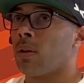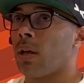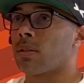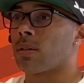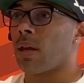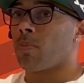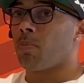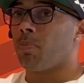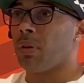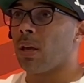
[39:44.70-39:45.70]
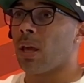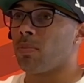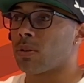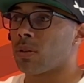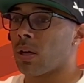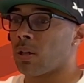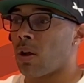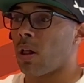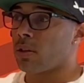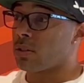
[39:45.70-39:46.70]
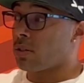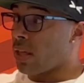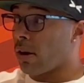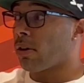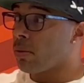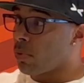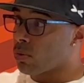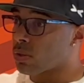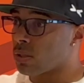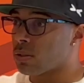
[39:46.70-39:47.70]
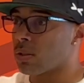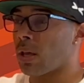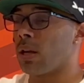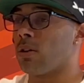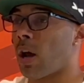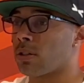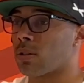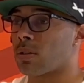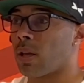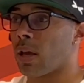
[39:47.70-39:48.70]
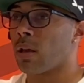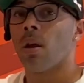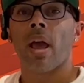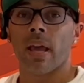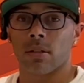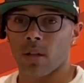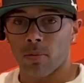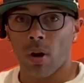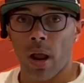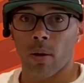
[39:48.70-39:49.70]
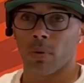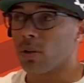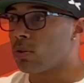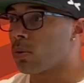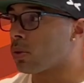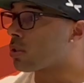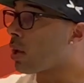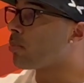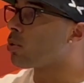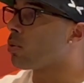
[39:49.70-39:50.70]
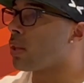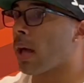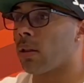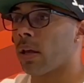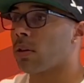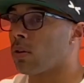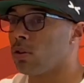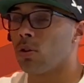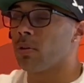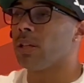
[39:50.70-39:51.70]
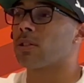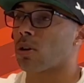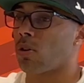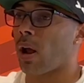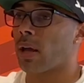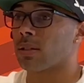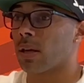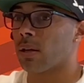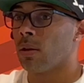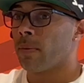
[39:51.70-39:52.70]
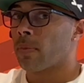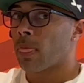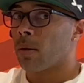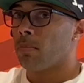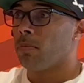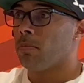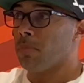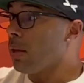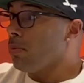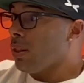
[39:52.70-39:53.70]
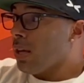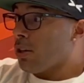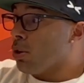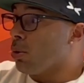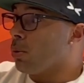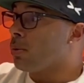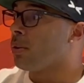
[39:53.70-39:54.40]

it's like being able to acknowledge their emotions and not just like, hey, stop crying. What are you doing? Stop doing yeah. that. Like, you don't need to cry. It's like, maybe they do.